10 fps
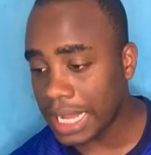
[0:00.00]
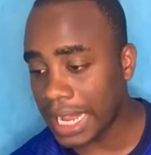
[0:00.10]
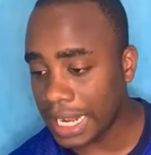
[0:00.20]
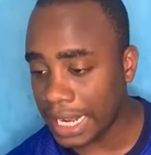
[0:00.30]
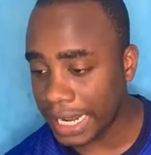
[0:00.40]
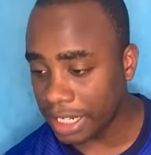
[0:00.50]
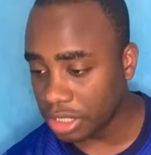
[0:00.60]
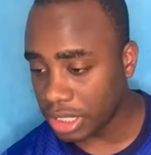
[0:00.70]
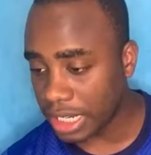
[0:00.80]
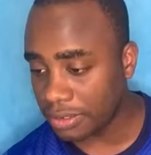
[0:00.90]
A
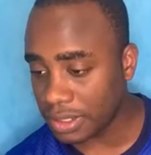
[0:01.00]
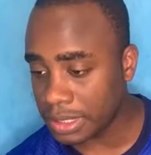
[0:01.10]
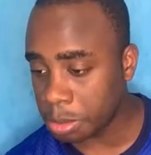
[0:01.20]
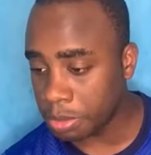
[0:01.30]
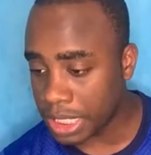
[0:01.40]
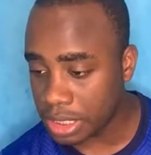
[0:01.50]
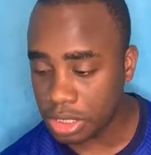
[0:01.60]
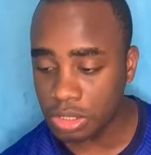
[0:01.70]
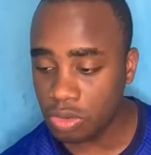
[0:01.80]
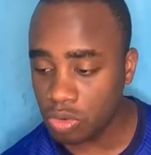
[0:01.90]
line graph is
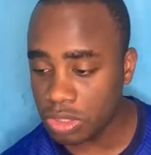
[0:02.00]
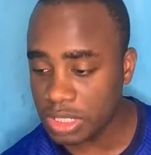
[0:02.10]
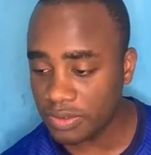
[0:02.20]
best used